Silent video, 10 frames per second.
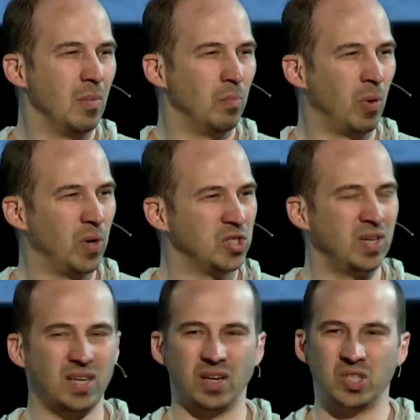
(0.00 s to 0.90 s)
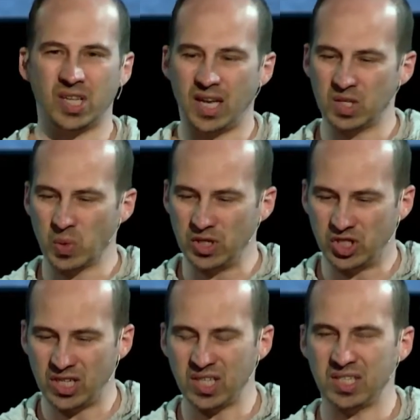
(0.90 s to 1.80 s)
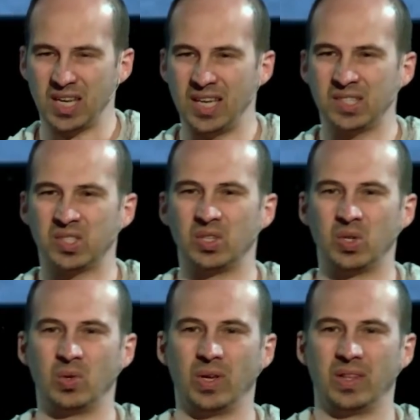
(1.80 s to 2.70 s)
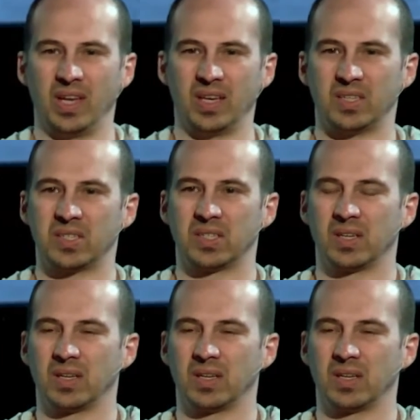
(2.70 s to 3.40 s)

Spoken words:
But what you need to understand is when Jesus instituted this,